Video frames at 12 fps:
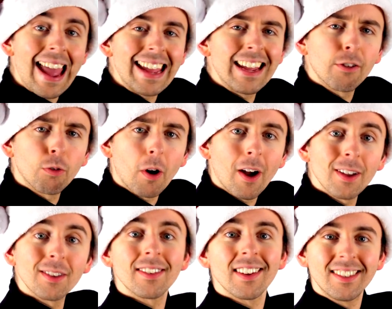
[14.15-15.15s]
A
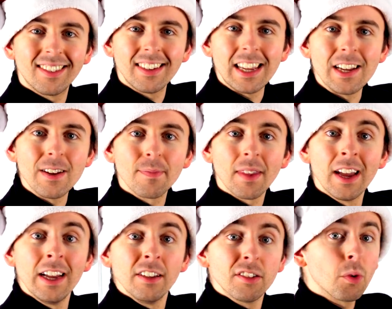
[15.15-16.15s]
cross C.
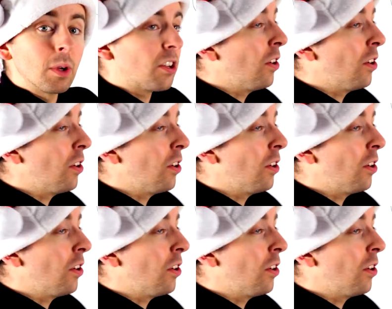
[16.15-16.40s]
So it